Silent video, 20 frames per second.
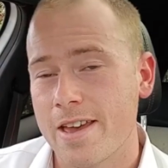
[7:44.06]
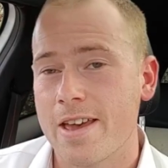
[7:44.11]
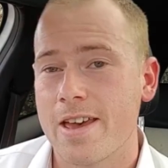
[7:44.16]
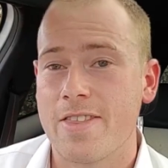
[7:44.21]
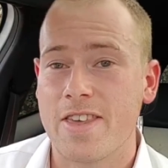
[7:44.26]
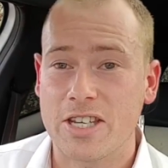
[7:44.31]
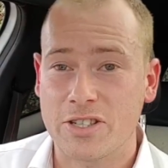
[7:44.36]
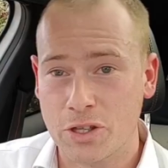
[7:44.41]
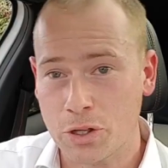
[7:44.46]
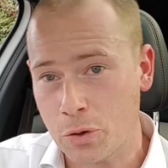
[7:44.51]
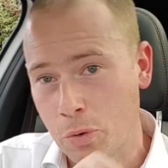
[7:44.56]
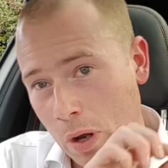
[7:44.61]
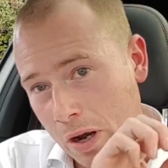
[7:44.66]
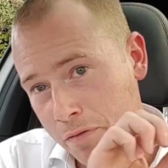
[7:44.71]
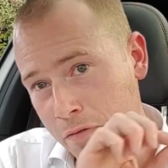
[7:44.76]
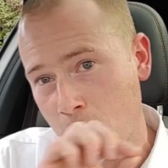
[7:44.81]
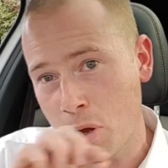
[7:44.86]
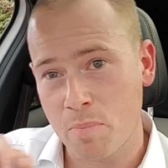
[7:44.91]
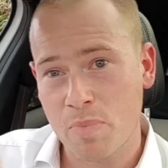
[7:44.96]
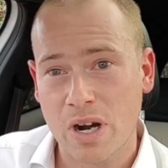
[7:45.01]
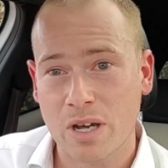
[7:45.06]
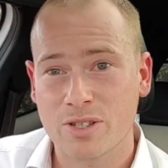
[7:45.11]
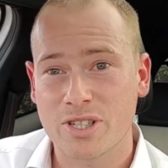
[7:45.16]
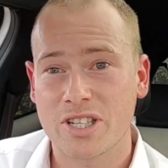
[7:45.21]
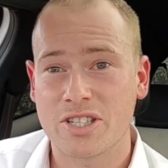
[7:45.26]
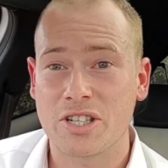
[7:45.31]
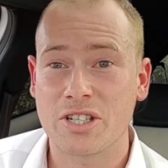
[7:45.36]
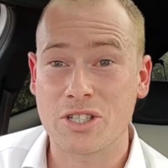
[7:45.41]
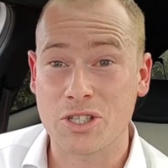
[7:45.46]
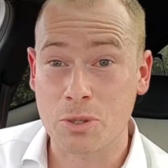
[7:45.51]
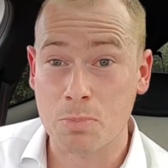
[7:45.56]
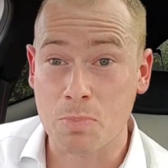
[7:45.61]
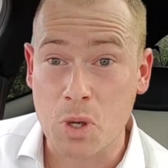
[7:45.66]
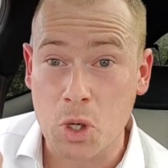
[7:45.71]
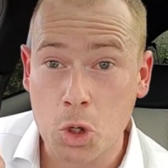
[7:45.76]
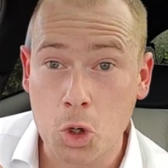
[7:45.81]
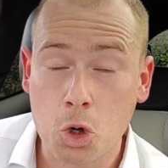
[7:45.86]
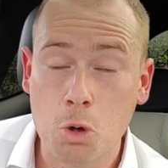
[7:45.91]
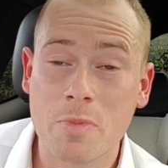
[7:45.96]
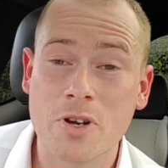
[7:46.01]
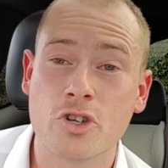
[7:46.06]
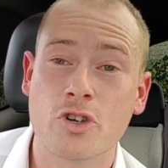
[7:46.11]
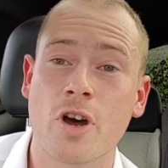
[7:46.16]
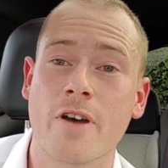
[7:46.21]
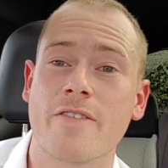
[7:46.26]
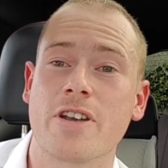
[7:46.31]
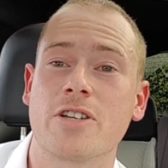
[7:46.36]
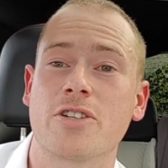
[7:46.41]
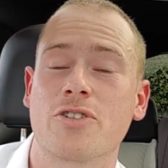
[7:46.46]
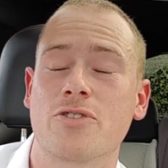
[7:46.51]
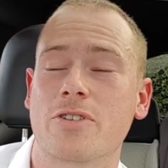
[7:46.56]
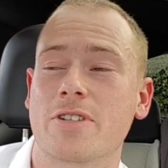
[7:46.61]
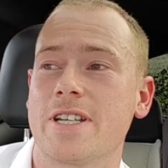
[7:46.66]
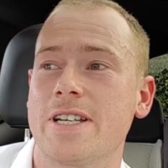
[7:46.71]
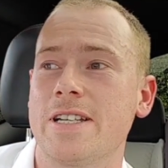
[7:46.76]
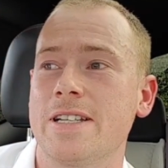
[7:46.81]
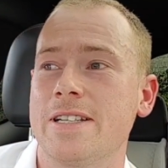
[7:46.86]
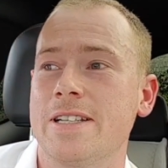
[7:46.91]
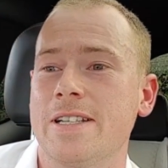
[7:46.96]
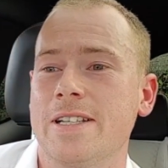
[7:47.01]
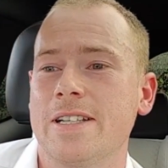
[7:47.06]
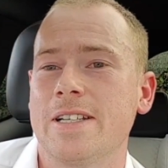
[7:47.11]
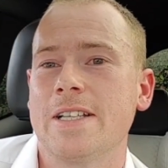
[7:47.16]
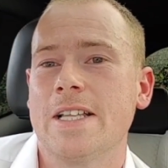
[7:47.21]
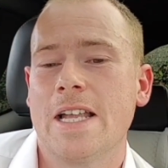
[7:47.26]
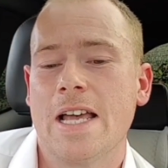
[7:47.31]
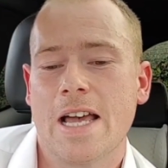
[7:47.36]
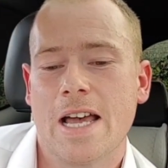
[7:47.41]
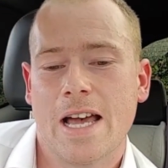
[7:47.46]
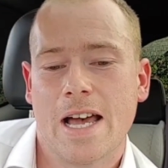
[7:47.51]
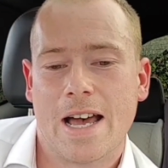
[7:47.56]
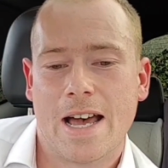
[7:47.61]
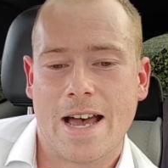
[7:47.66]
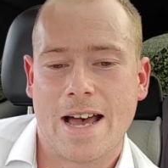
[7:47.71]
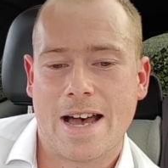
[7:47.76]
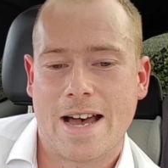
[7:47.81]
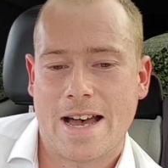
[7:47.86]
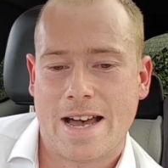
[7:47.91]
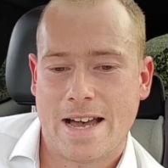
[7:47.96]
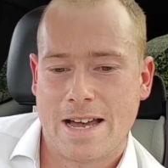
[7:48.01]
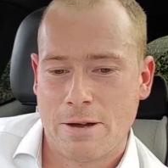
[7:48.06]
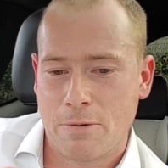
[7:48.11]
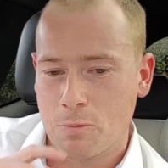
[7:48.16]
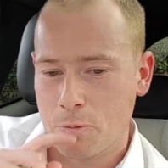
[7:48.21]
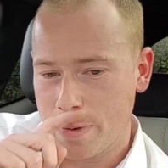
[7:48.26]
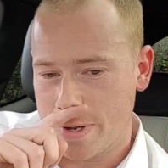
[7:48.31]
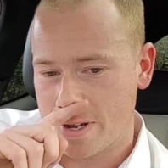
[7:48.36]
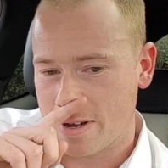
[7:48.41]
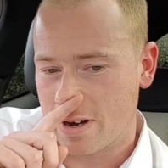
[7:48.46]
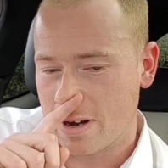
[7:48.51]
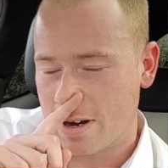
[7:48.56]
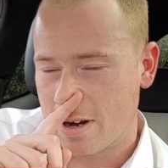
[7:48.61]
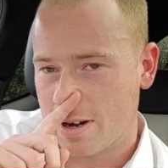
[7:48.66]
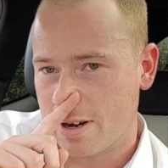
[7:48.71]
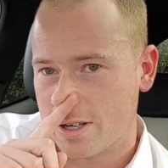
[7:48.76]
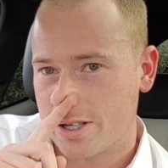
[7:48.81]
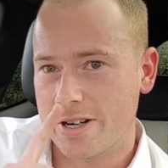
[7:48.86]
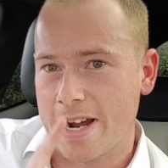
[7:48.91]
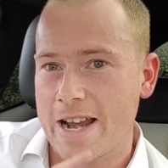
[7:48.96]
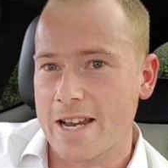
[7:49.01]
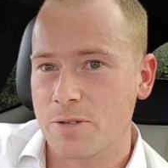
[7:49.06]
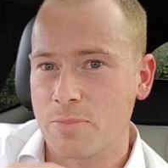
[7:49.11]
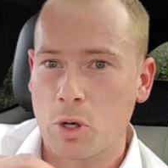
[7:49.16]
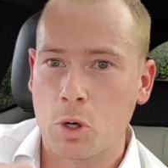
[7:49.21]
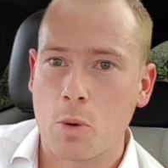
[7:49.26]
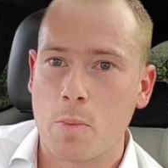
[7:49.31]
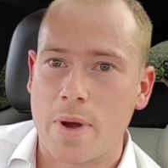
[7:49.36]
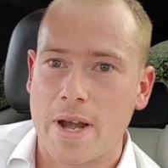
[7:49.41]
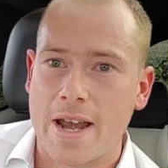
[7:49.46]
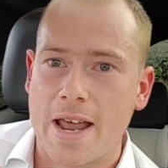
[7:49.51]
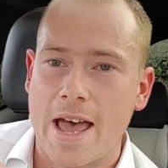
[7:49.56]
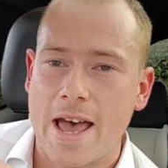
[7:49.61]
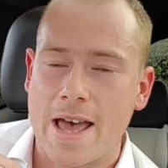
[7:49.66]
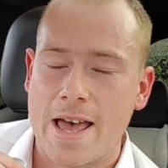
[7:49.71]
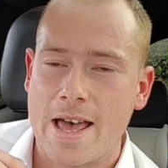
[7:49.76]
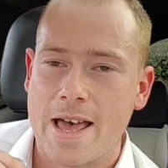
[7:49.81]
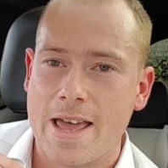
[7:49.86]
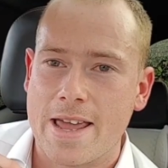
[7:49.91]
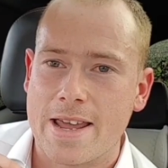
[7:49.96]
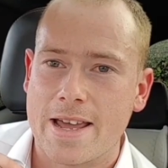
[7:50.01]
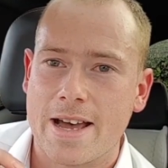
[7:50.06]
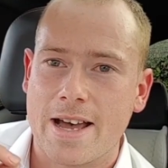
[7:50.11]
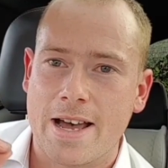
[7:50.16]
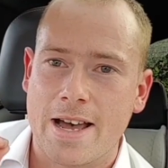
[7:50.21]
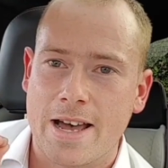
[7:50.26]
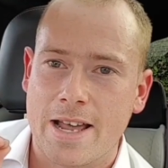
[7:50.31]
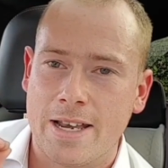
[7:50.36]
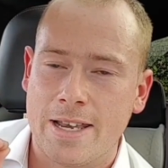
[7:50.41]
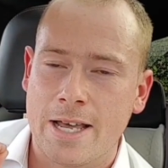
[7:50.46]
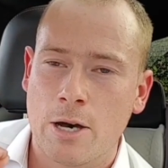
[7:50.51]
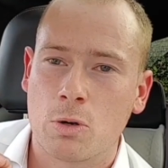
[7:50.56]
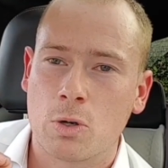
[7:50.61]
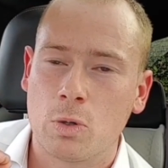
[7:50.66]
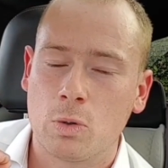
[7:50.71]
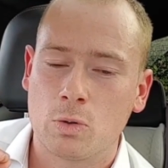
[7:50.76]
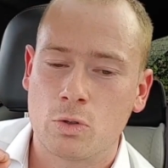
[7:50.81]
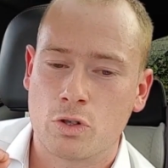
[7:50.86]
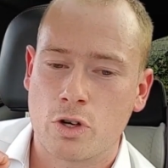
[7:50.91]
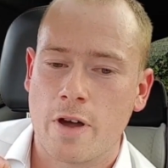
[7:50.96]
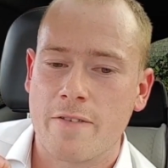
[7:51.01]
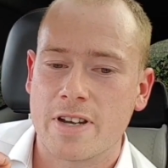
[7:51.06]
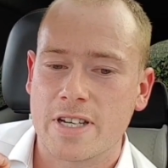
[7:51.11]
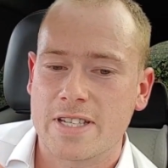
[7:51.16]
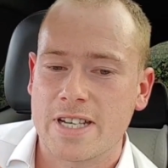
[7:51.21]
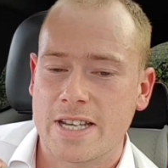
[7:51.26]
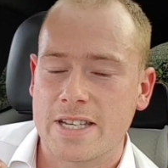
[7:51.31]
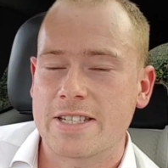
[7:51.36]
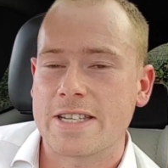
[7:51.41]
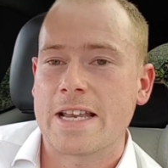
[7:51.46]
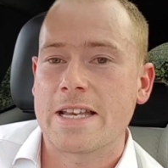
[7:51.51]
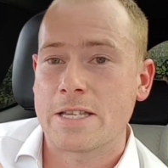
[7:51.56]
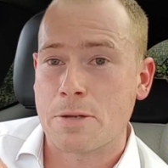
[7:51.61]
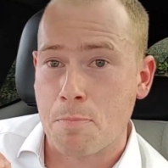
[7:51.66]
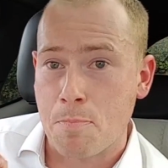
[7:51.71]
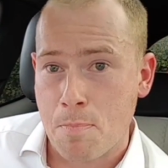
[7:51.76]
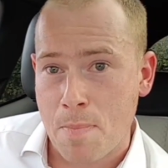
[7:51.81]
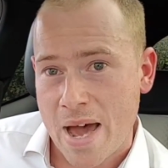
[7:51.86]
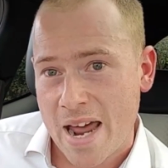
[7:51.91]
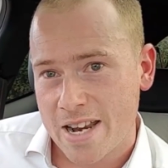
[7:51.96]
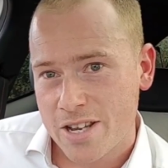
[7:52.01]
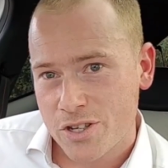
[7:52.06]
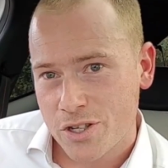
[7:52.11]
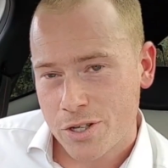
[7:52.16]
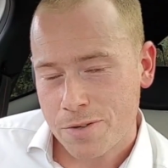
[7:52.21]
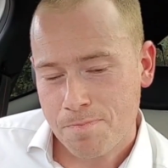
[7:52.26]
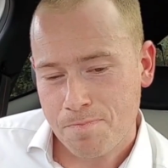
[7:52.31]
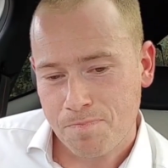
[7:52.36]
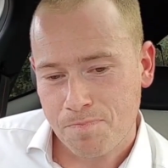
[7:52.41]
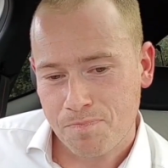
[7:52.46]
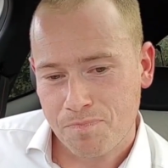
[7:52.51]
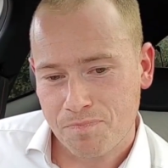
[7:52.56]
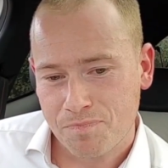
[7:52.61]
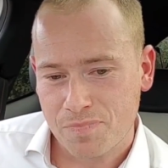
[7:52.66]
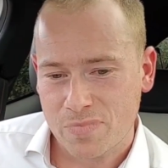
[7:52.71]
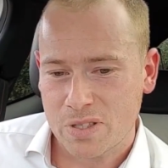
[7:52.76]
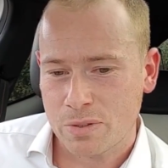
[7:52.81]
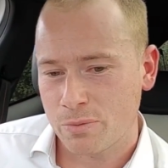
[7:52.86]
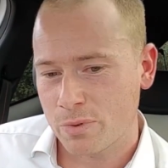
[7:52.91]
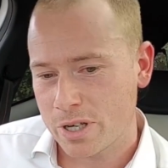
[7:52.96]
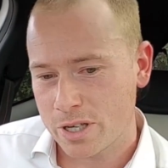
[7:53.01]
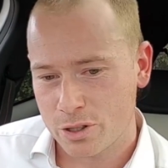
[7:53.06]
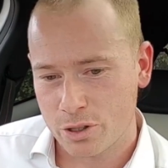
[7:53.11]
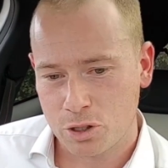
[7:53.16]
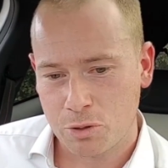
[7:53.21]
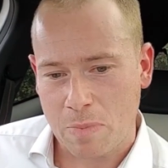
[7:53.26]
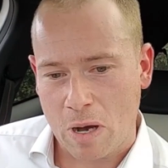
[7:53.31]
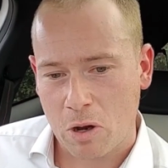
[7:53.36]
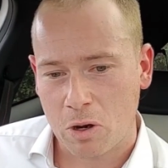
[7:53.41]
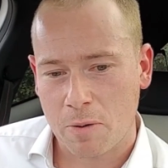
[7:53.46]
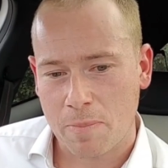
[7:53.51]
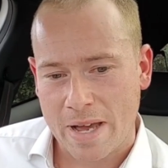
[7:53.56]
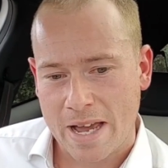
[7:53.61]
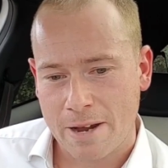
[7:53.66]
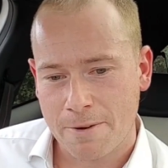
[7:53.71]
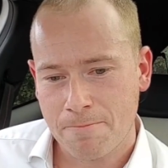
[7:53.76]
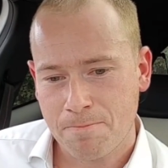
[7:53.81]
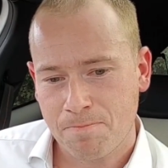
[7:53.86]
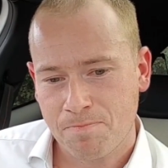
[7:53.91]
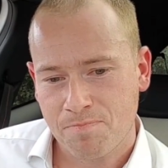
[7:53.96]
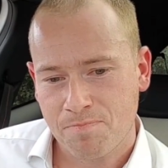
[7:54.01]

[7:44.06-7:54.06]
These are the qualifying processes to become a driving instructor. We got trainings becoming a local driving test centre manager, in what I just spoke about.